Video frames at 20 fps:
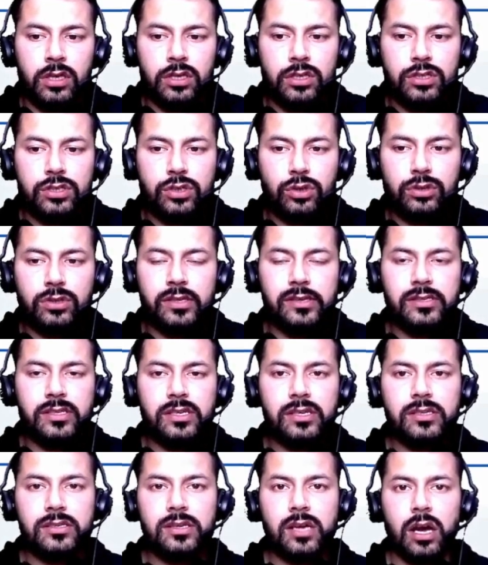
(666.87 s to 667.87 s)
So this
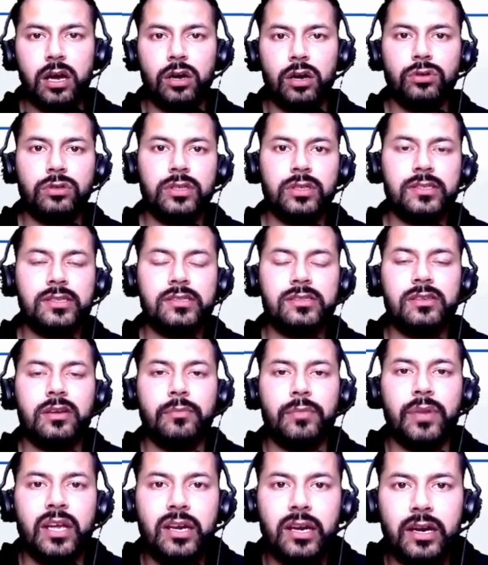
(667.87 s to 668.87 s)
is the
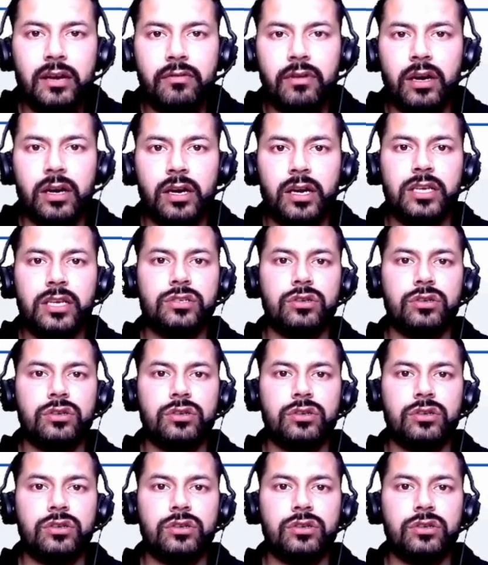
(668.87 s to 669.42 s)
main advantage